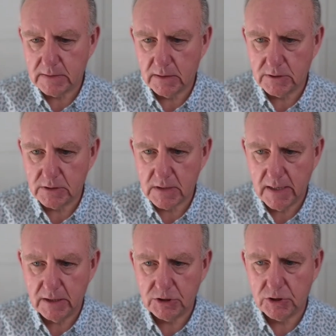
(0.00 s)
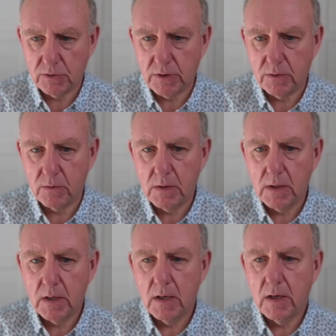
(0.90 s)
I'll just kind of show you
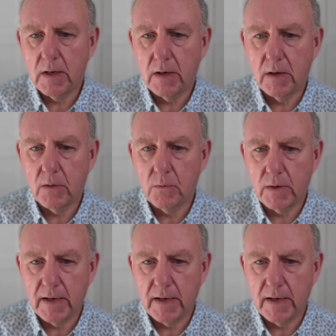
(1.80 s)
what